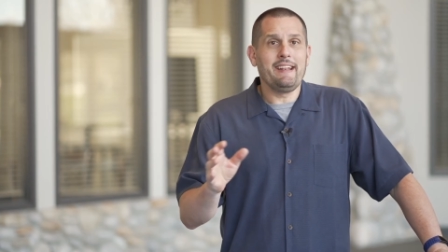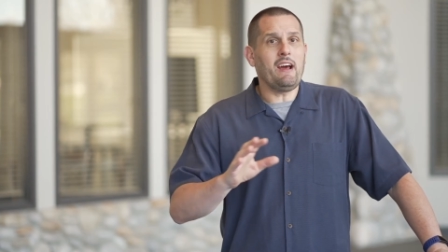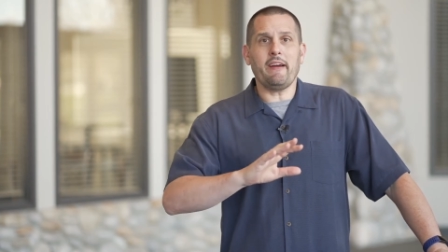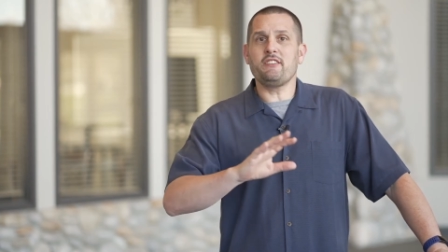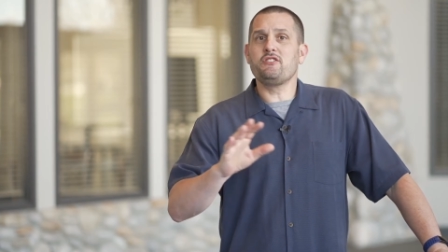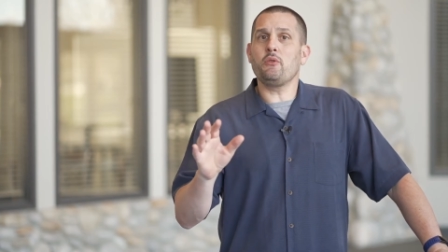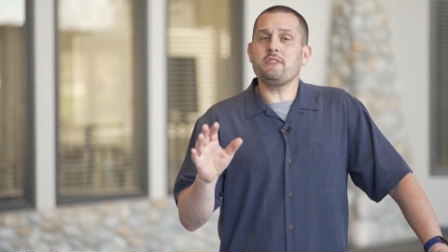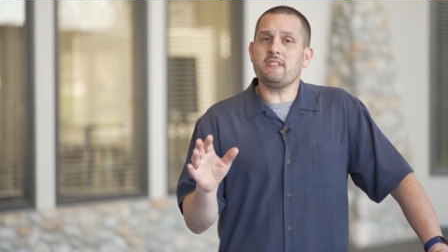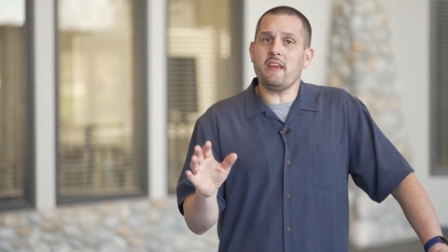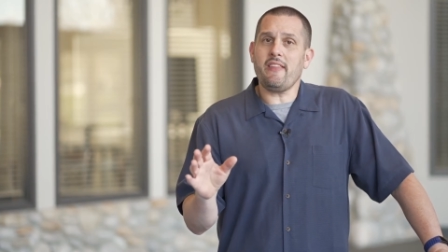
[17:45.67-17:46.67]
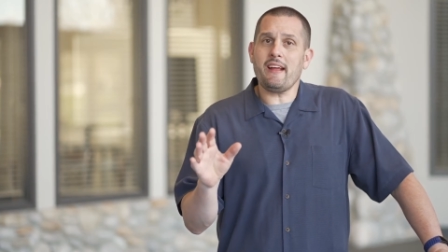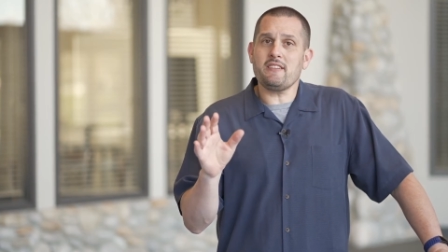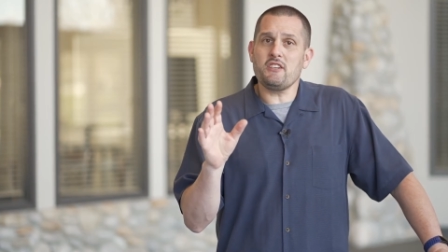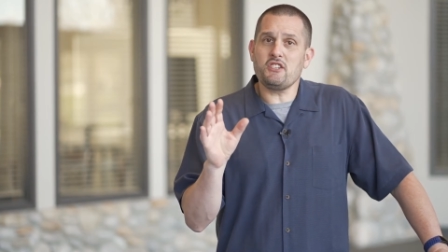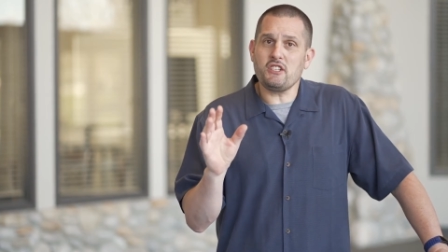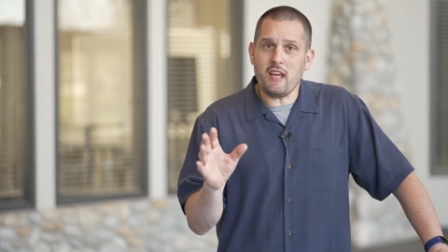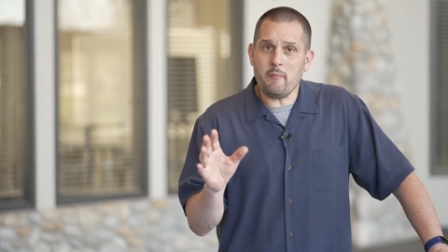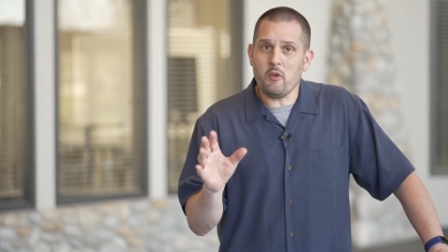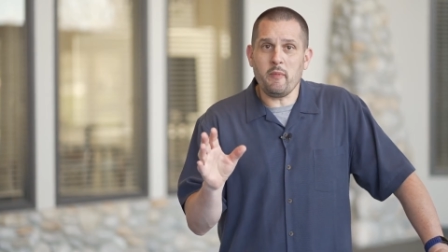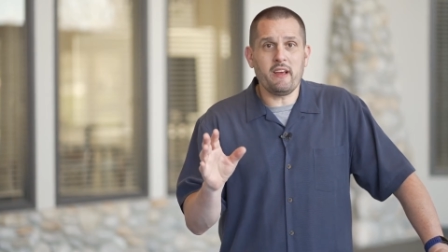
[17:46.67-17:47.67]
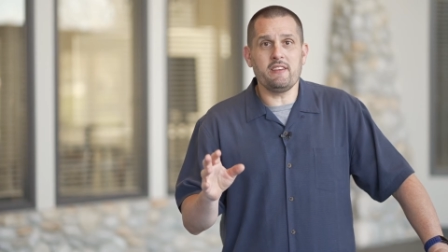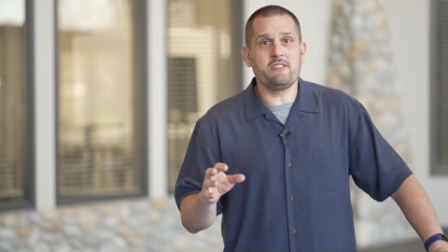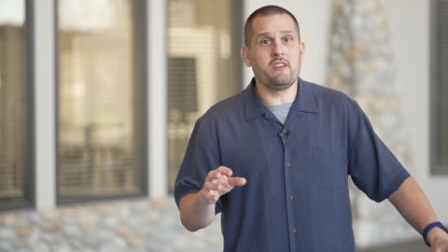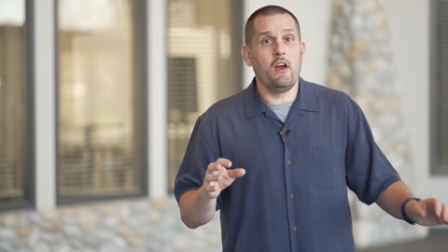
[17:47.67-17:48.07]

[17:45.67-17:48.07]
Now, I don't say that to shame you because